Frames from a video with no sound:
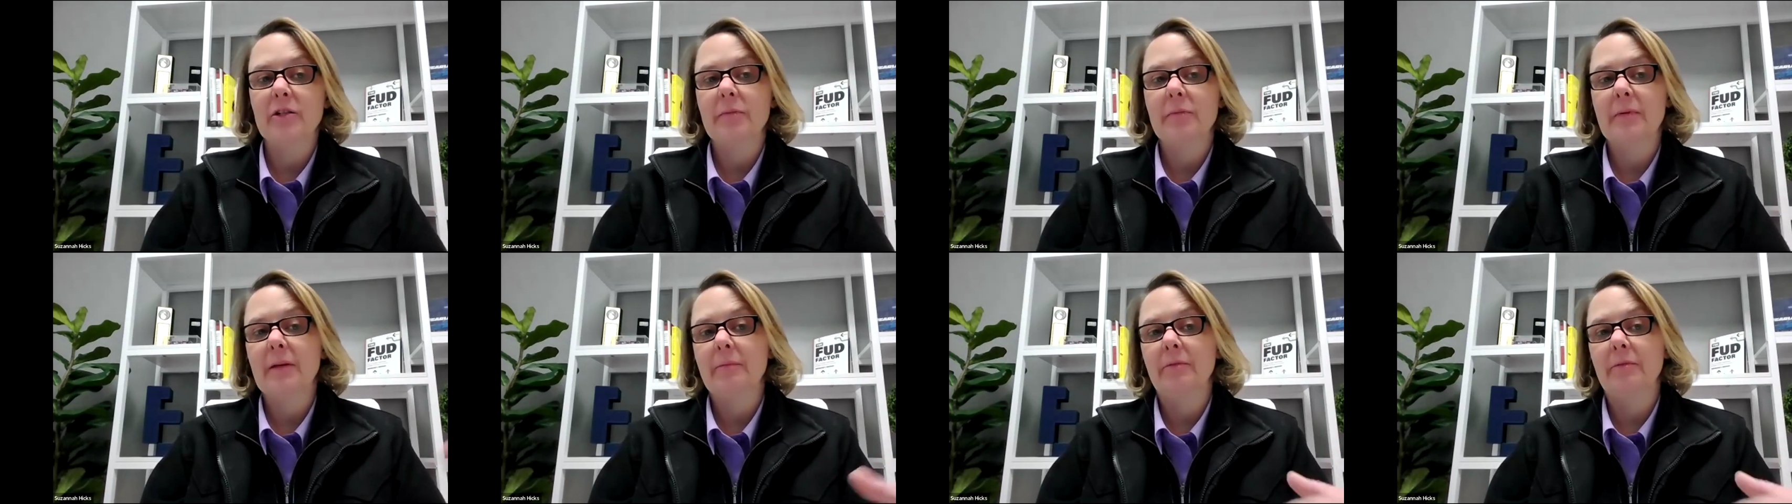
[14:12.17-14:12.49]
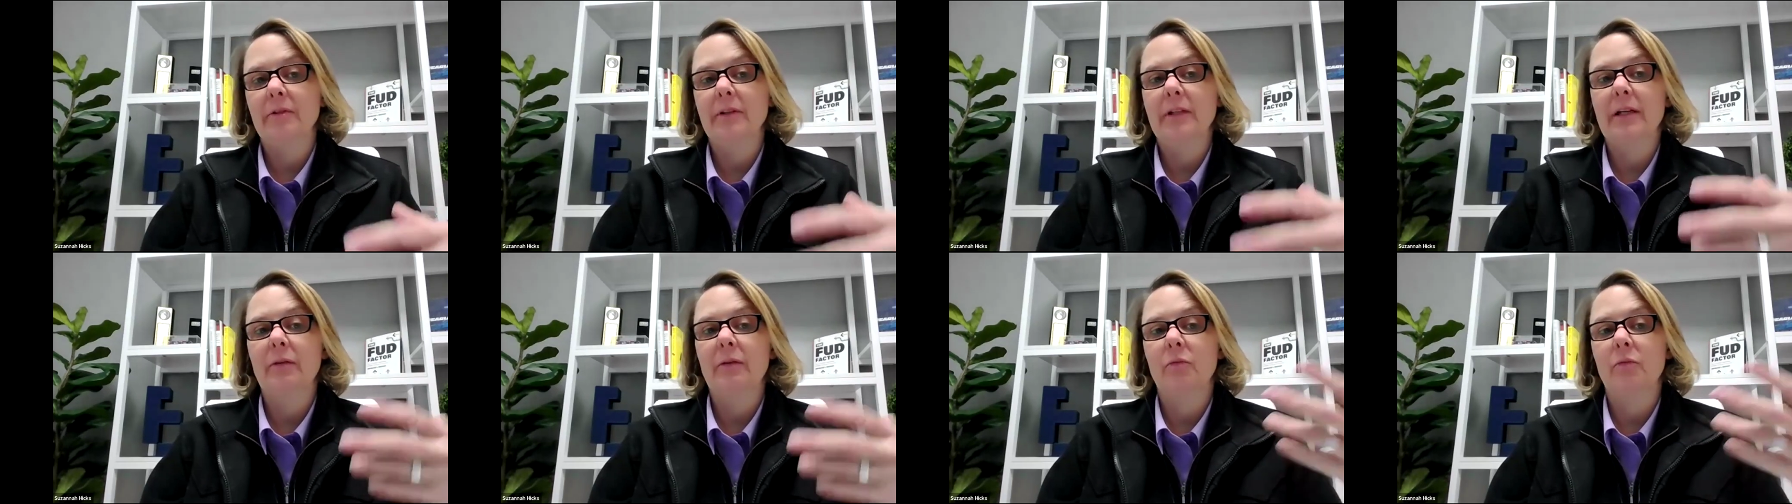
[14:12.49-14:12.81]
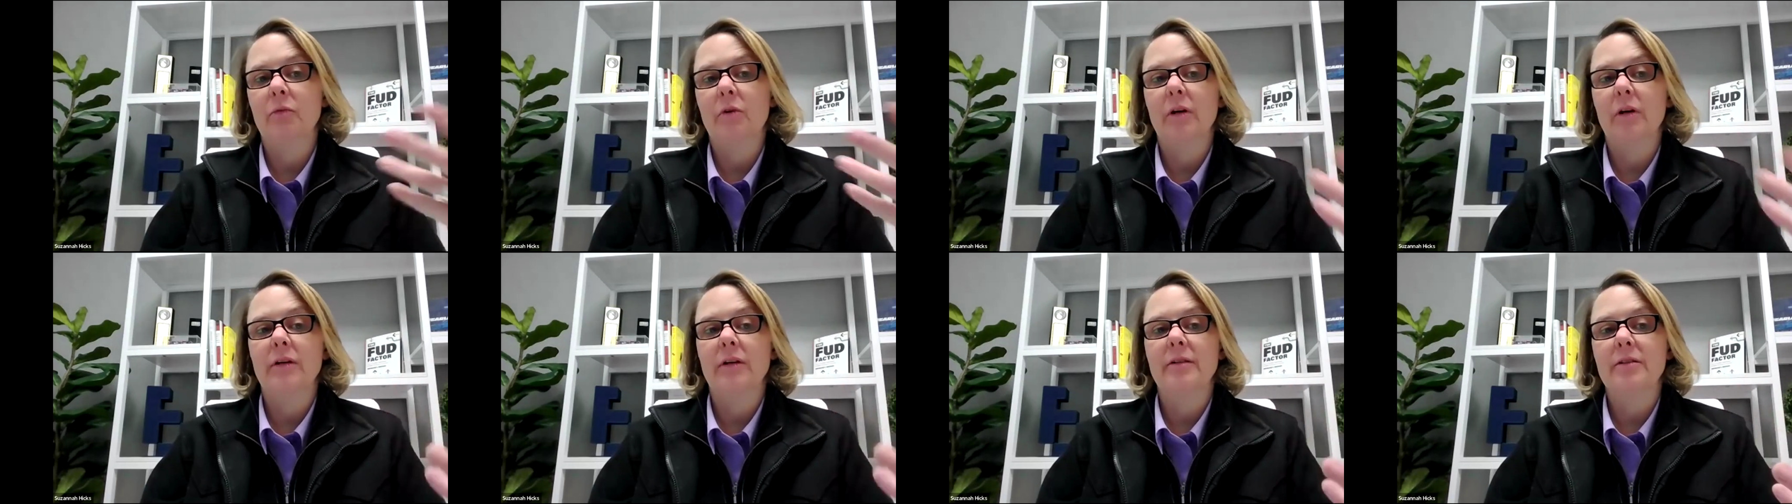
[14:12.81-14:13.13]
people that
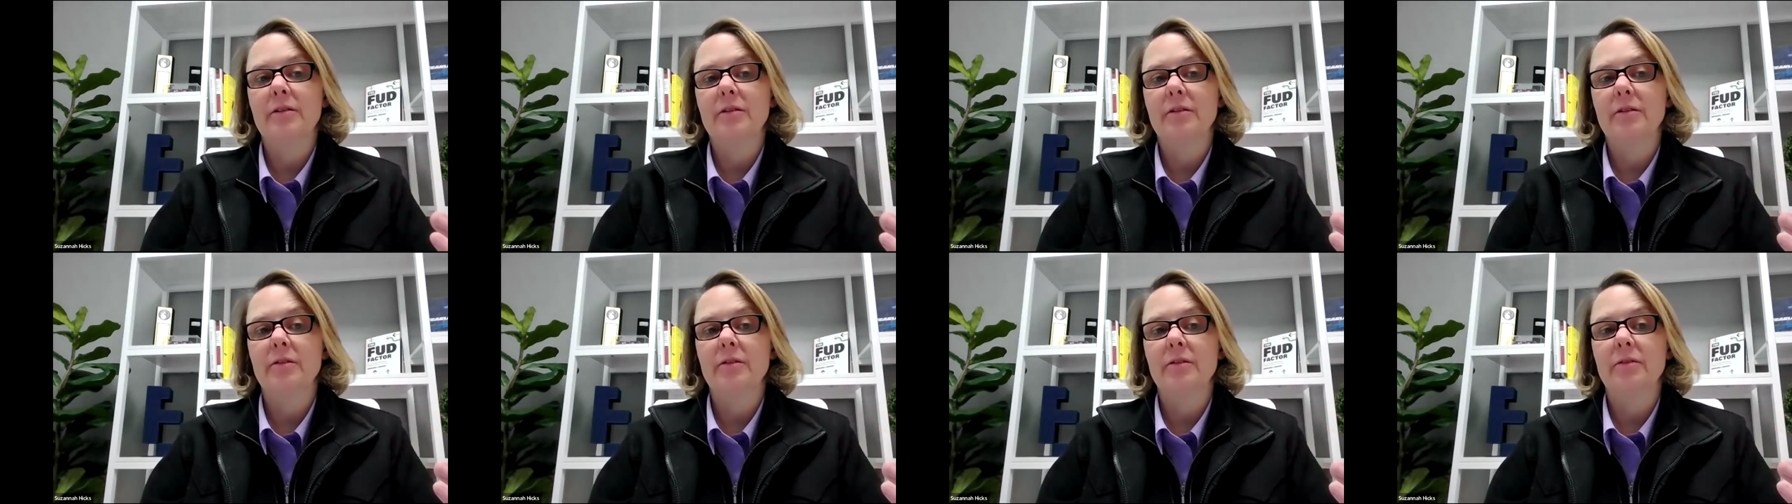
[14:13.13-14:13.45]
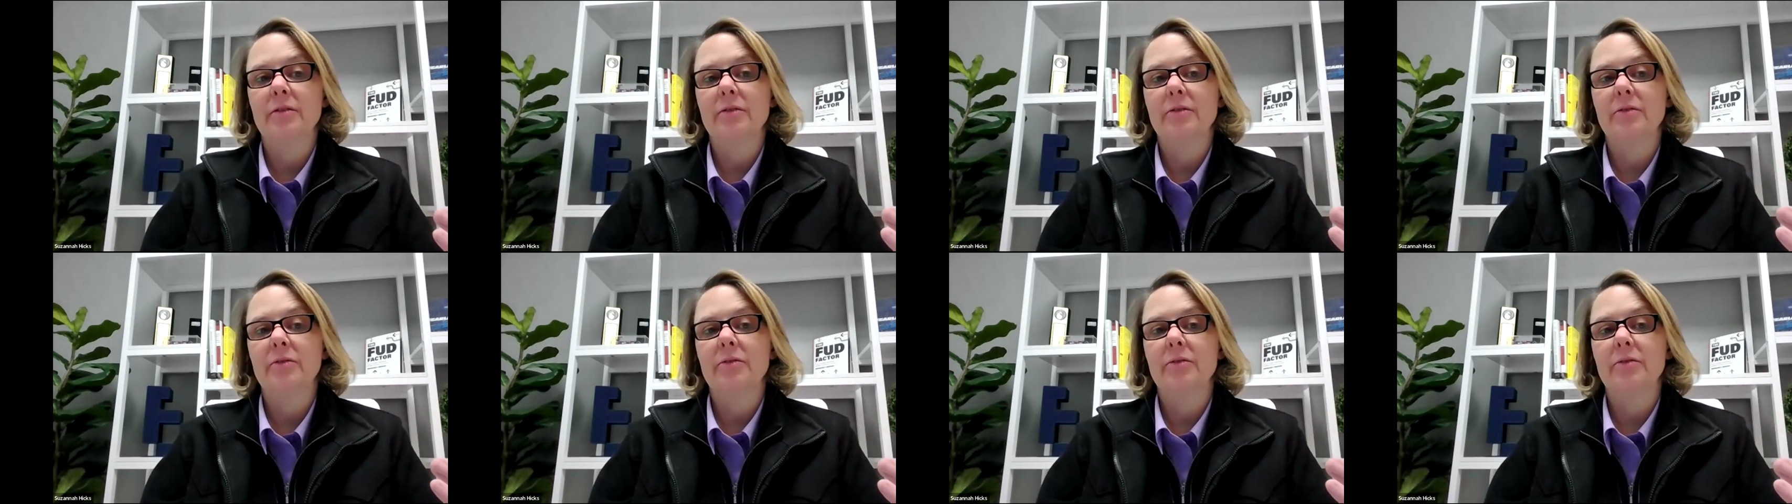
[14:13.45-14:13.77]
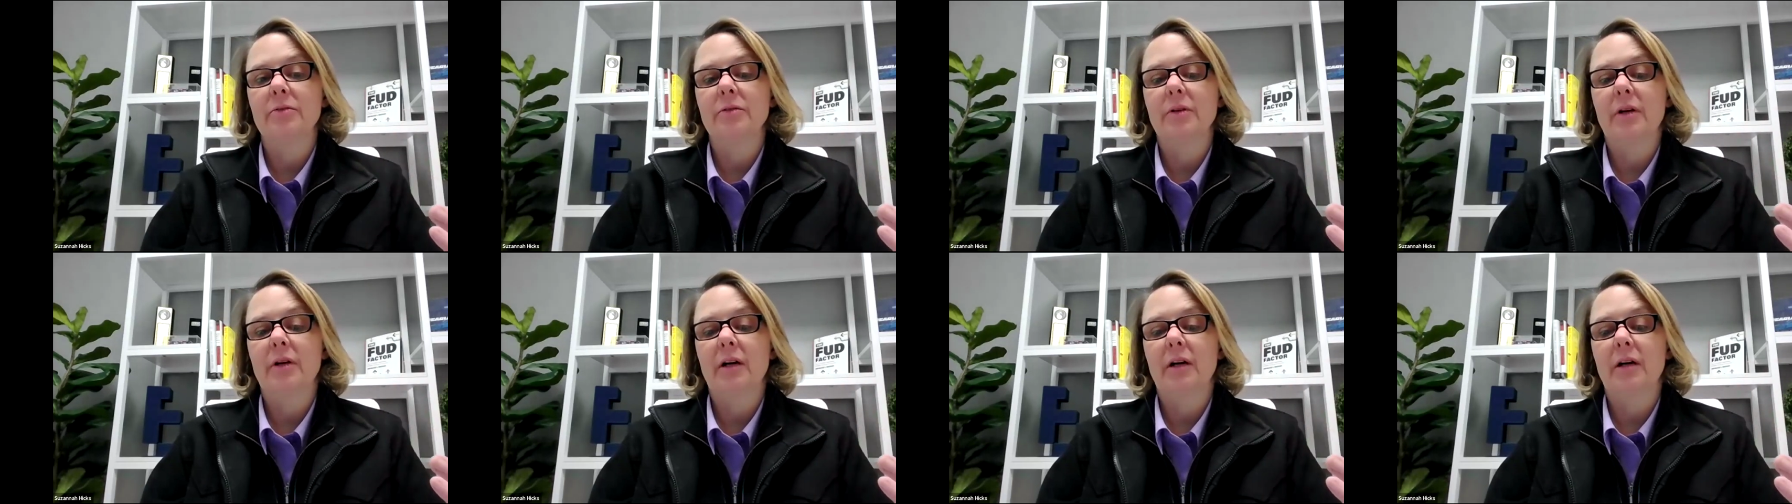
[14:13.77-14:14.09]
want
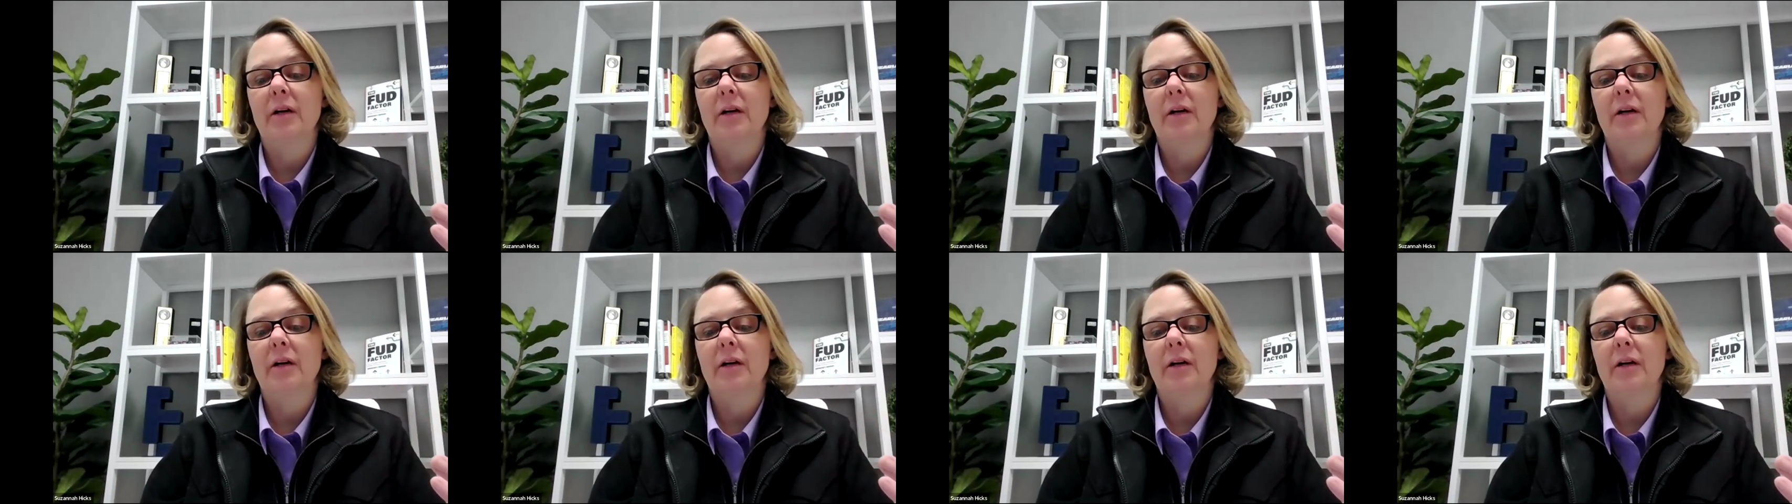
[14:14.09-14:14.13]
to